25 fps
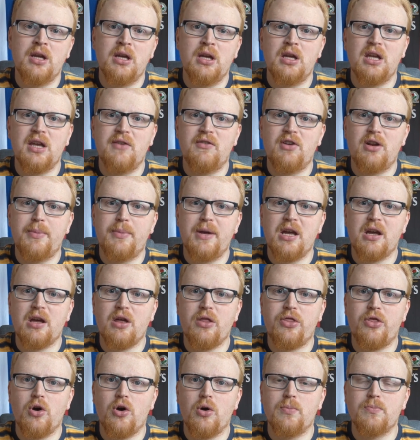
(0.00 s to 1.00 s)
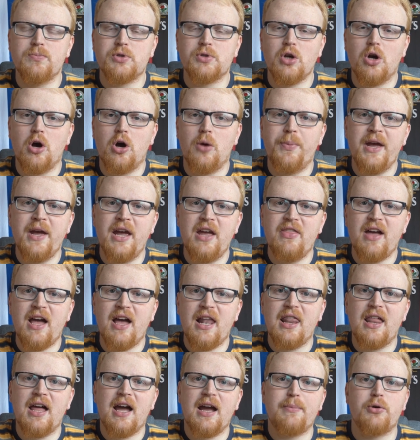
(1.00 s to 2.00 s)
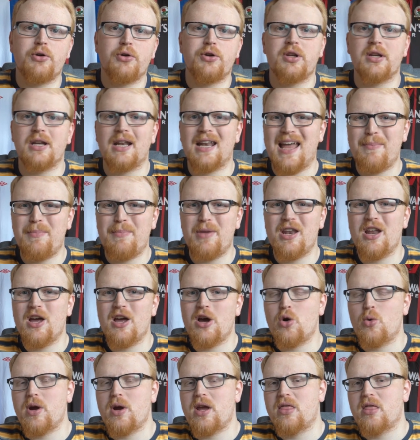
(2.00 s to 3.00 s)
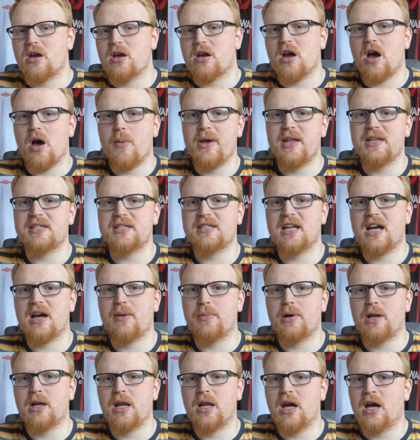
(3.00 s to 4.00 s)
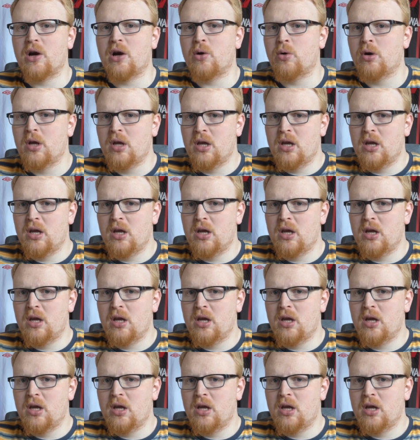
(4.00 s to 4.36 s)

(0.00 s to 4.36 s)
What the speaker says: give it a big thumbs up, hit that like button, let me know in the comments down below.